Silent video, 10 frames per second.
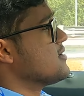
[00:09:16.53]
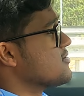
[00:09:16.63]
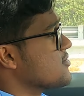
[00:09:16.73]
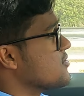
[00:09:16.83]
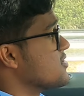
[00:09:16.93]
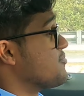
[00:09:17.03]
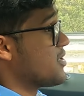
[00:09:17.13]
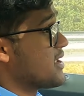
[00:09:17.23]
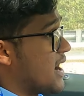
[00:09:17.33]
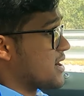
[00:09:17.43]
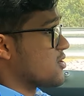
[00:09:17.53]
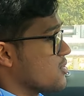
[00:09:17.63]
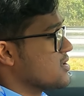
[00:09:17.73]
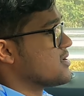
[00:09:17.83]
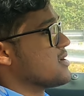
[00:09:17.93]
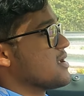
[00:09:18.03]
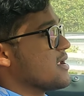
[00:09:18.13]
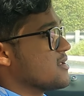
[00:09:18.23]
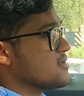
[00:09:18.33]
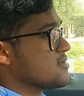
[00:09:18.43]
So it's pretty adequate.
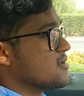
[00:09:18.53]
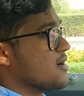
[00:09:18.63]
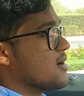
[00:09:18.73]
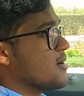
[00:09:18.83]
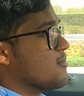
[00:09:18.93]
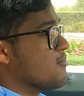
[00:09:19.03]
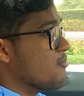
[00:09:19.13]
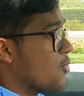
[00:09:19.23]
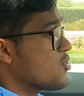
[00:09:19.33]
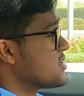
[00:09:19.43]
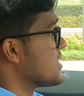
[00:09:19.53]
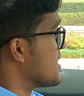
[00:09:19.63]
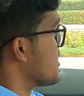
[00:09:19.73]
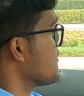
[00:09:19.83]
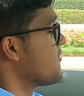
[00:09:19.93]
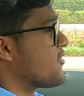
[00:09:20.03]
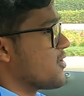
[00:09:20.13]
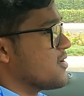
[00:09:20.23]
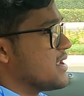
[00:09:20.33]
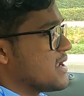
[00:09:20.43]
It is more than enough for
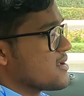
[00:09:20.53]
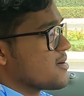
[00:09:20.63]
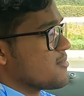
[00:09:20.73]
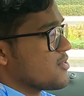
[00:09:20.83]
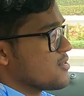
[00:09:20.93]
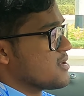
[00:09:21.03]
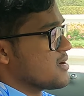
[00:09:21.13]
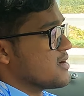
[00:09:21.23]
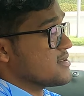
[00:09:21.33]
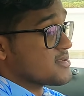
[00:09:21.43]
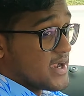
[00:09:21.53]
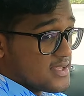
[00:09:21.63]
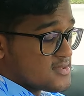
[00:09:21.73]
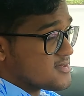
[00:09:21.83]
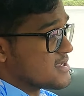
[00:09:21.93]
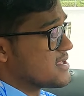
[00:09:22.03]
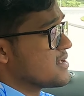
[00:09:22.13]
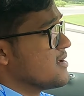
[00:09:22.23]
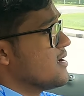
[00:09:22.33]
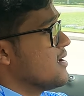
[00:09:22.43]
your daily commute. It's great in the
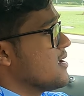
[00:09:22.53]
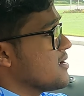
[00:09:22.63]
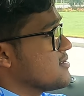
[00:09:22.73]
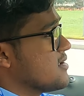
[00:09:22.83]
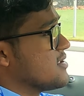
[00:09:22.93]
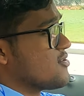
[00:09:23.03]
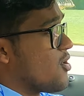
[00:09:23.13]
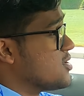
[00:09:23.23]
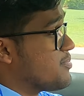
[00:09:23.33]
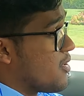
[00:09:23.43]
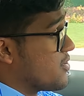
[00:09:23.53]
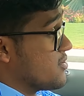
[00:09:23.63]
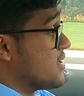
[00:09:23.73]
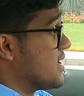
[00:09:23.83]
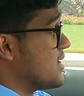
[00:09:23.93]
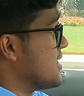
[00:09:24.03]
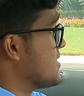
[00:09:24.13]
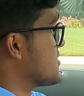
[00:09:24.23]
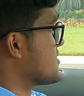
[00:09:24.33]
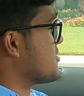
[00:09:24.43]
city. It's all the power you really
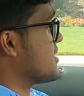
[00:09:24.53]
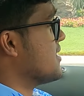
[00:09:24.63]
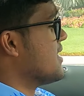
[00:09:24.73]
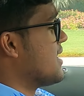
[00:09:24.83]
need, trust me.